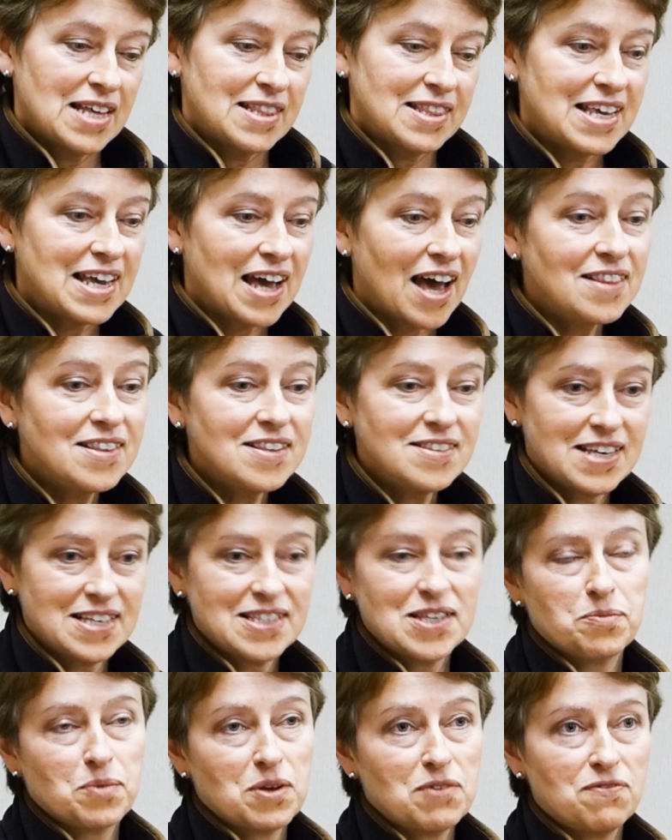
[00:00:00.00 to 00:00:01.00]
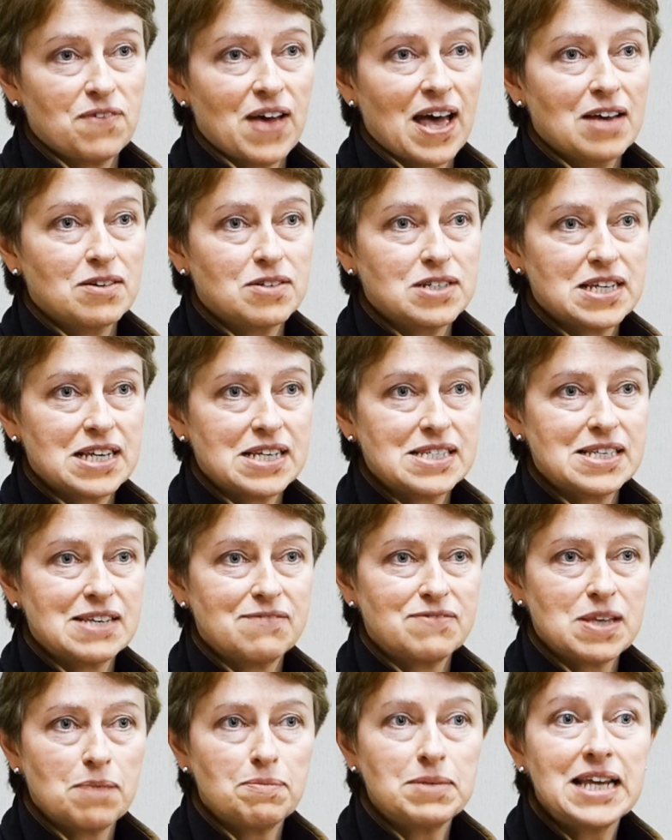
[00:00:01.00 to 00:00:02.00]
The other thing that we found is
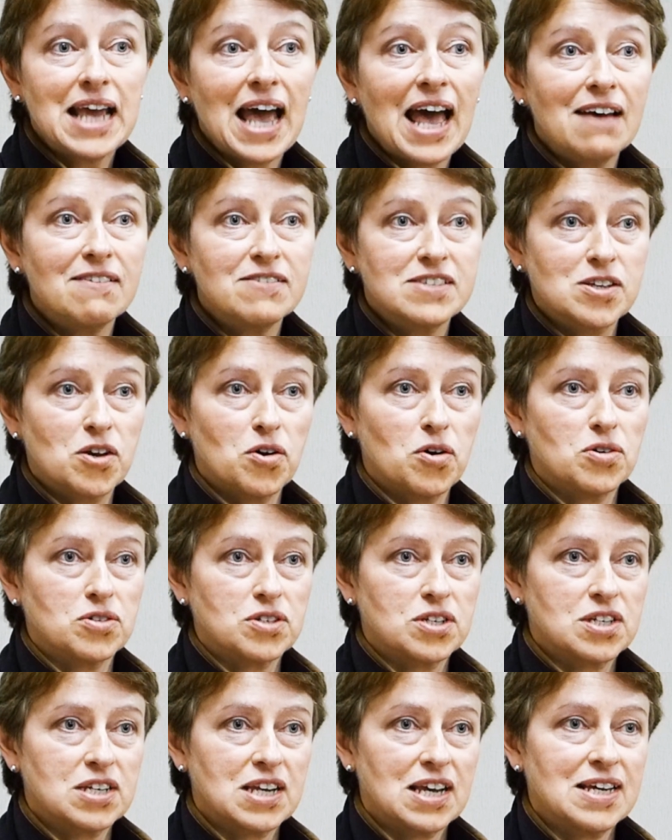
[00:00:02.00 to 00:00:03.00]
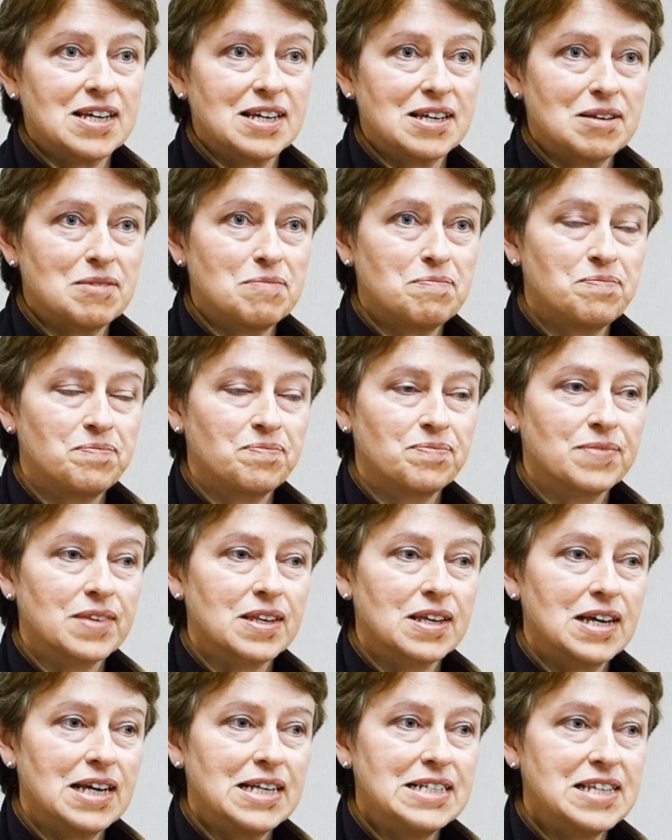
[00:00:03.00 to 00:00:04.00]
if somebody has got um,
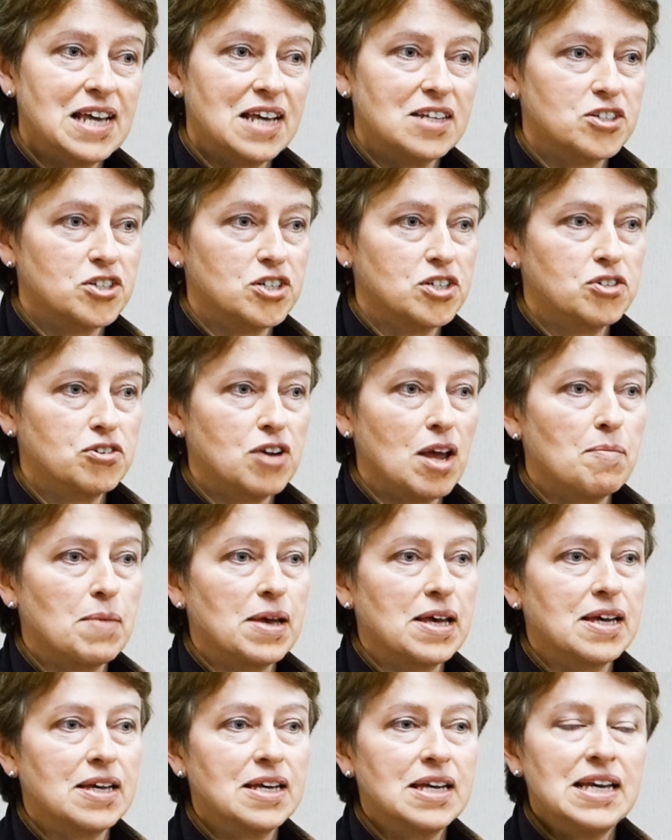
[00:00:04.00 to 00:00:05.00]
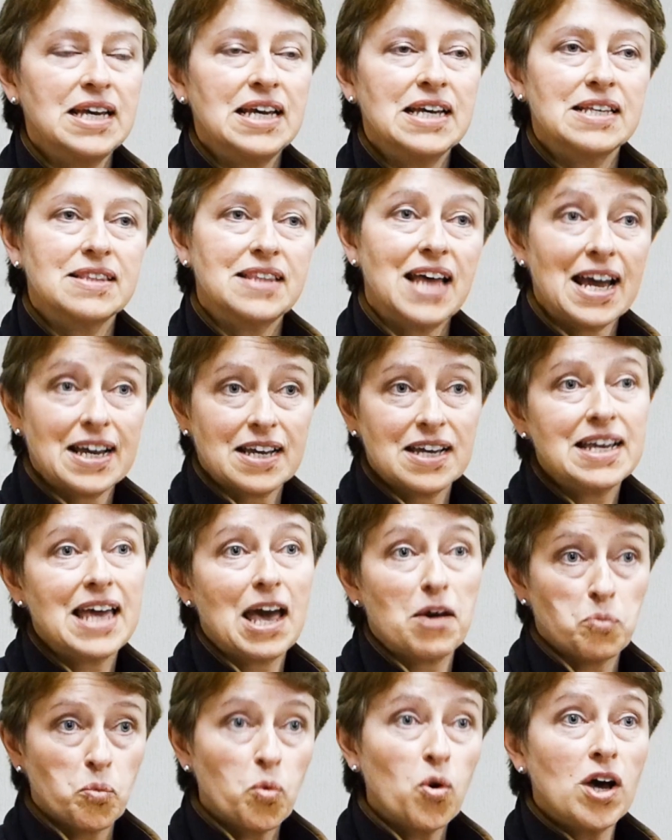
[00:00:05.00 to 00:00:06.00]
intention tremor, that can
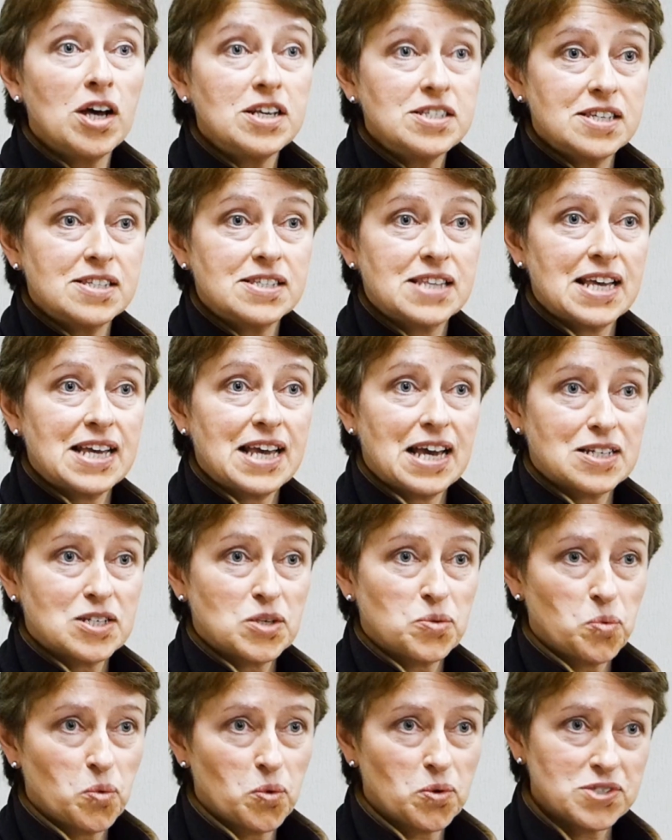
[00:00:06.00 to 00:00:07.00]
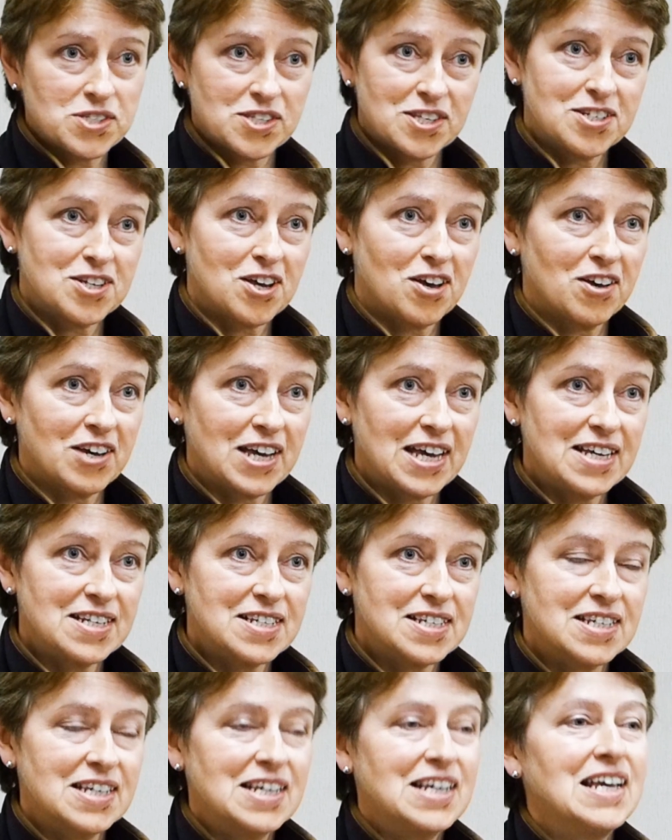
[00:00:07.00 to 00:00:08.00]
get worse as they get towards the
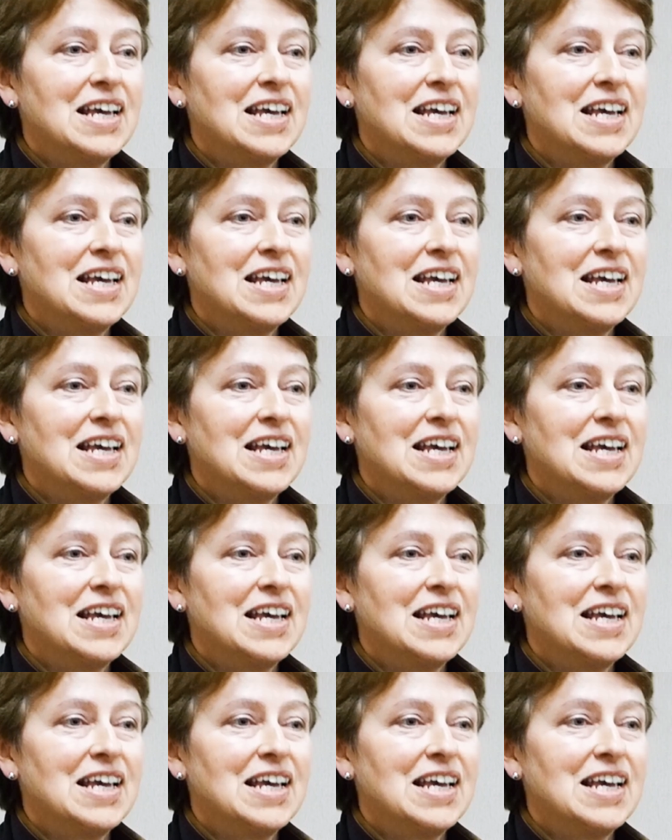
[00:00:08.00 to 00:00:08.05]
target.